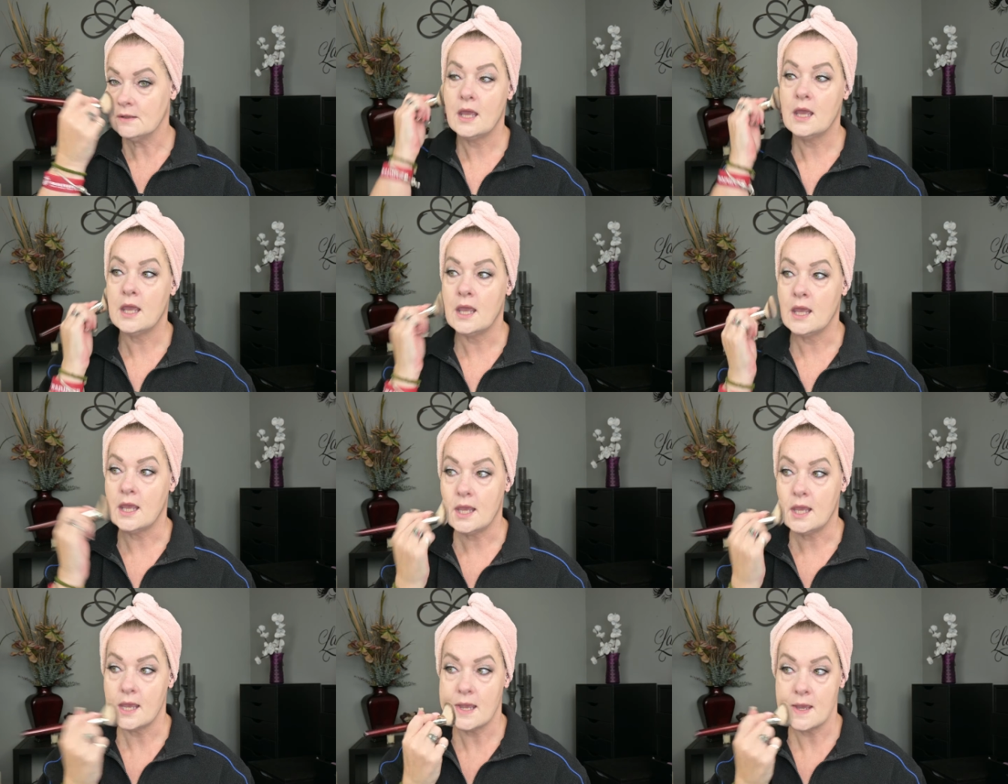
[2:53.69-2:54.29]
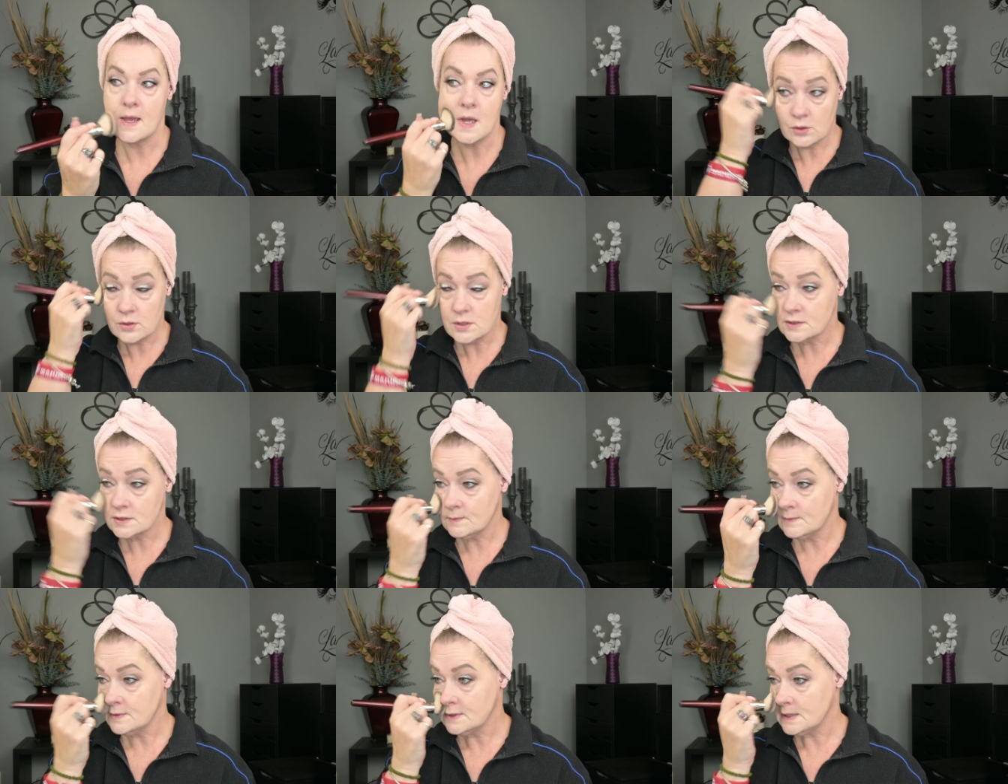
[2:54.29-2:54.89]
a
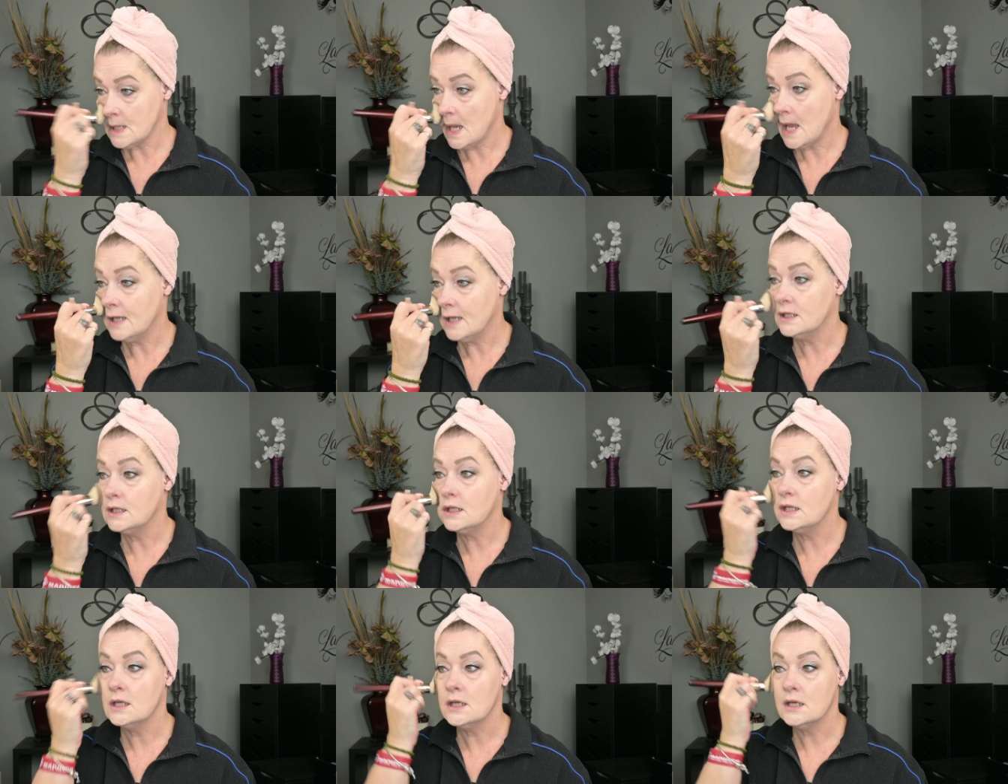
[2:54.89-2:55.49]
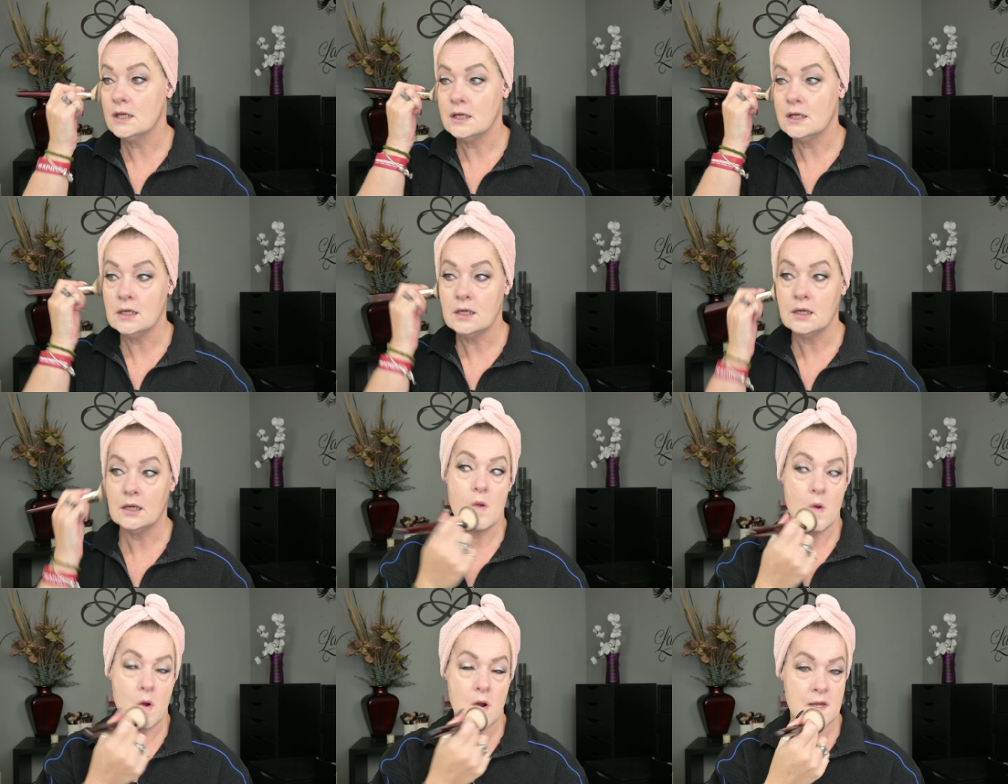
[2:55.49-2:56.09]
Christmas idea
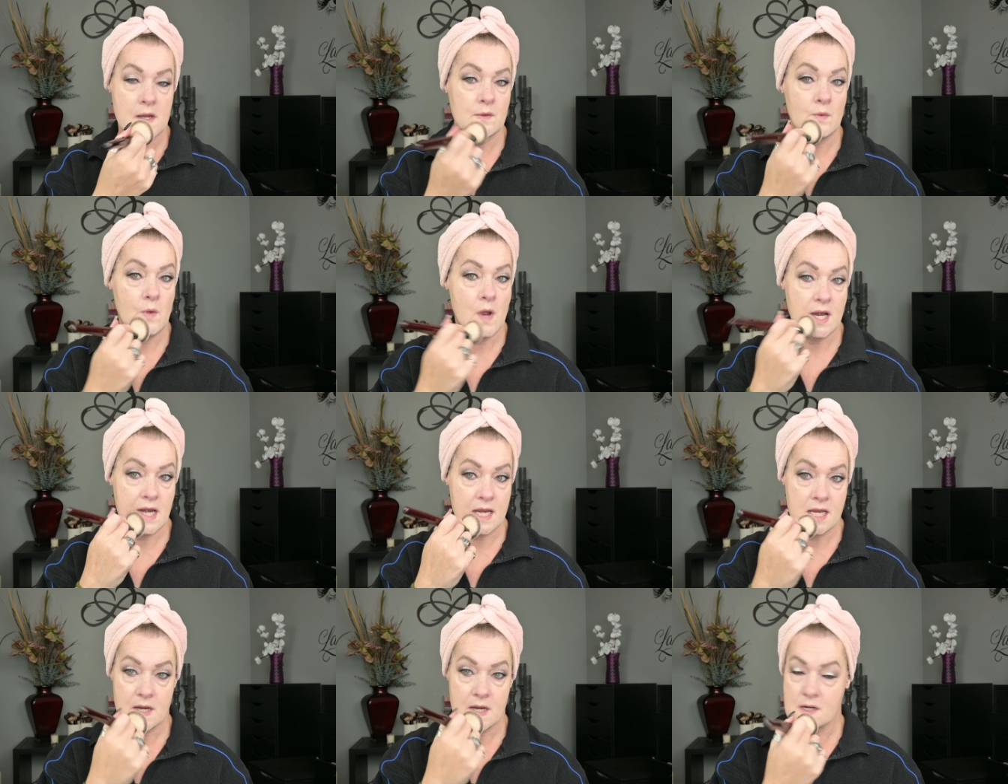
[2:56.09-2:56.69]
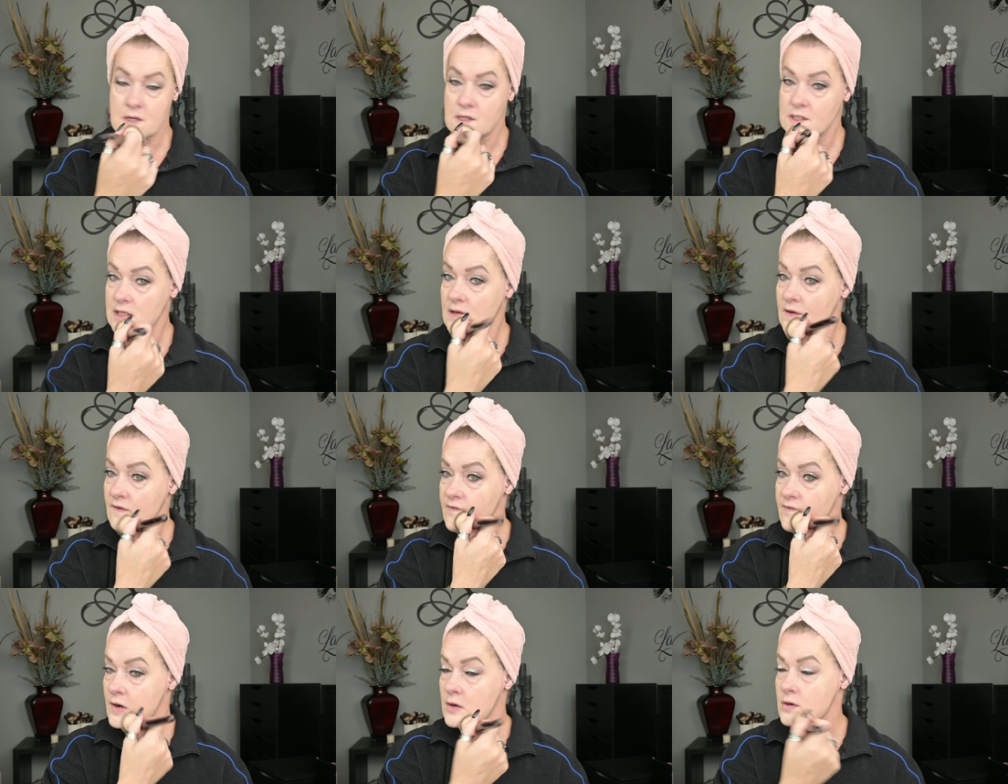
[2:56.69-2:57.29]
or you want to get
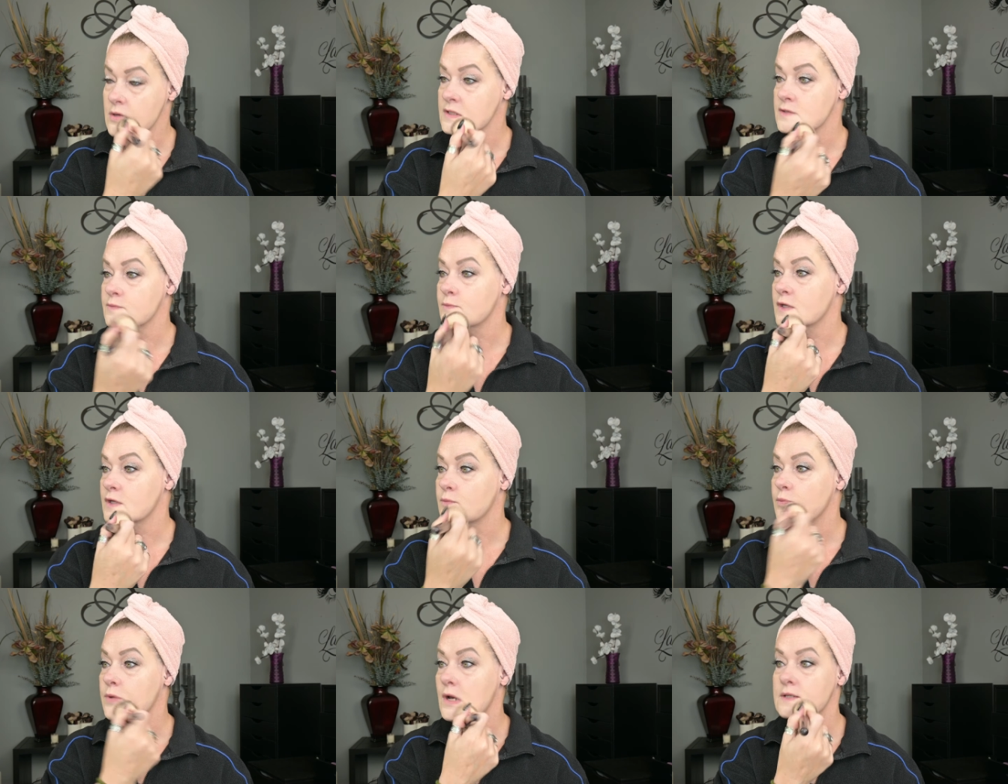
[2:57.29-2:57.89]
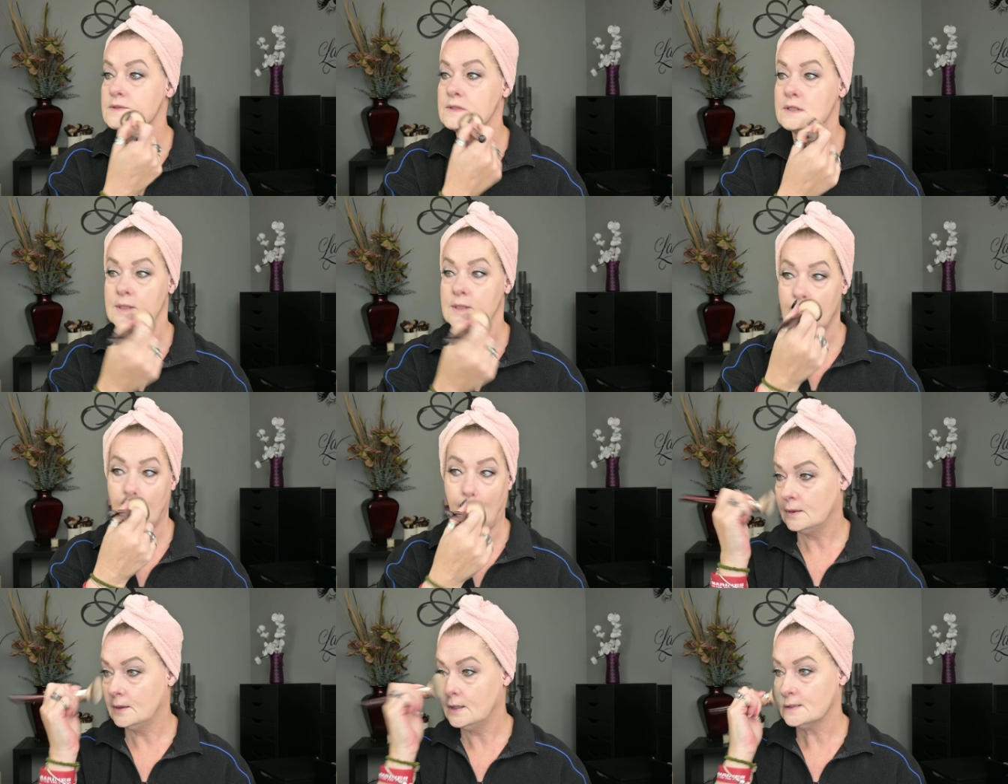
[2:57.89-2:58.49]
yourself a Christmas present,
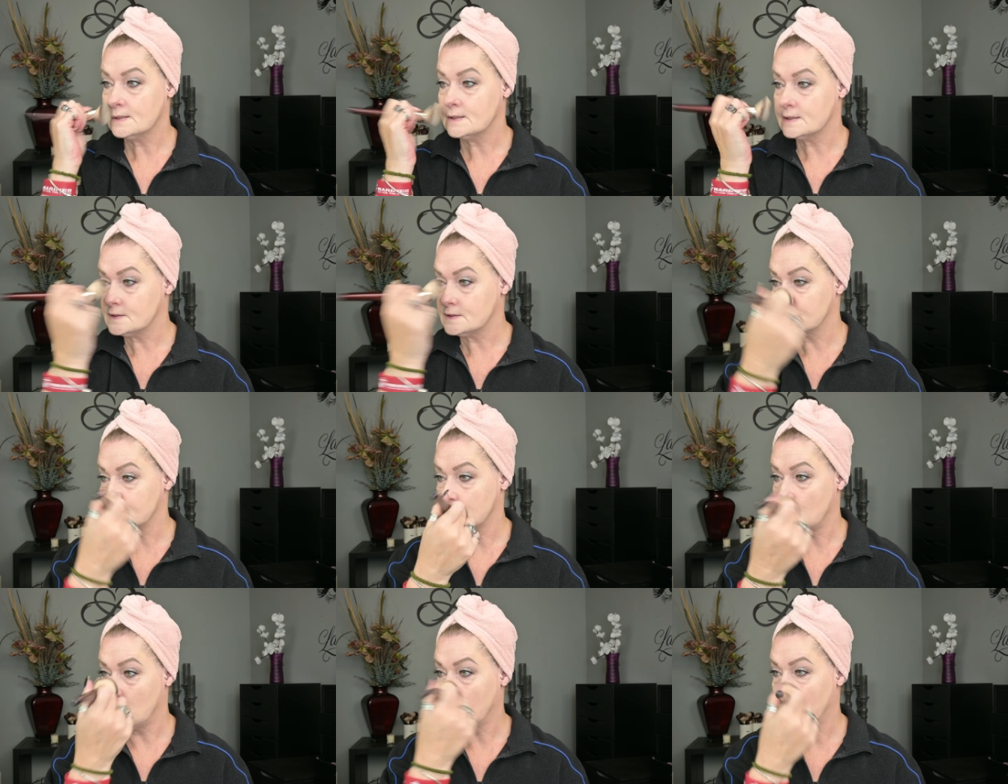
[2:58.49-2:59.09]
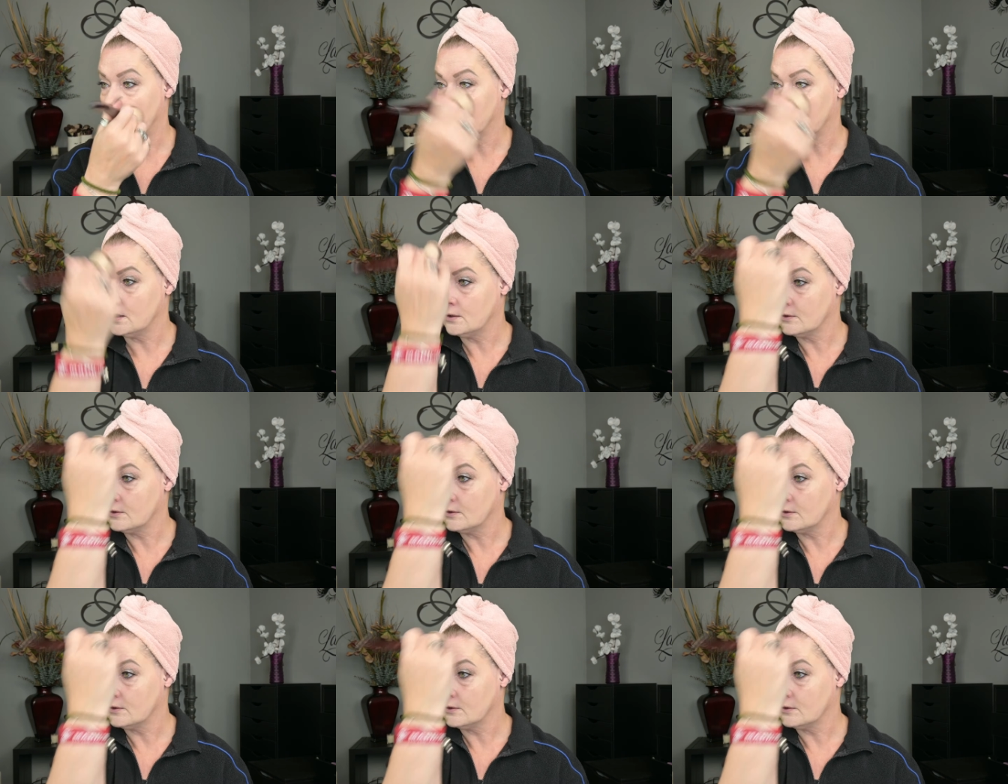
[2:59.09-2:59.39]
this is so good.